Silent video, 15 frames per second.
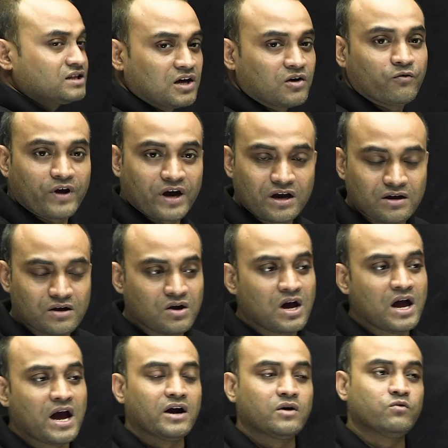way,
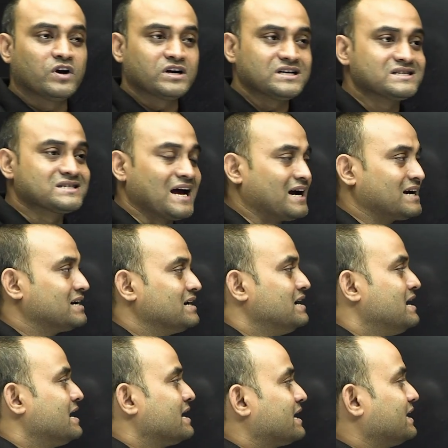And what is that?
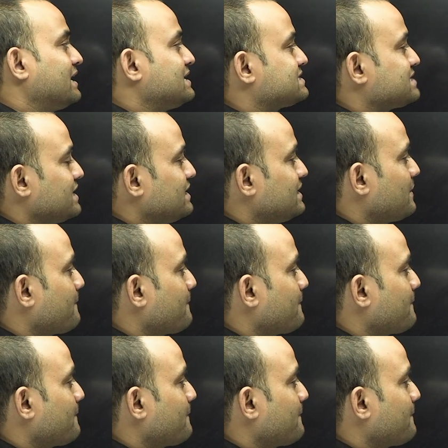Can I say,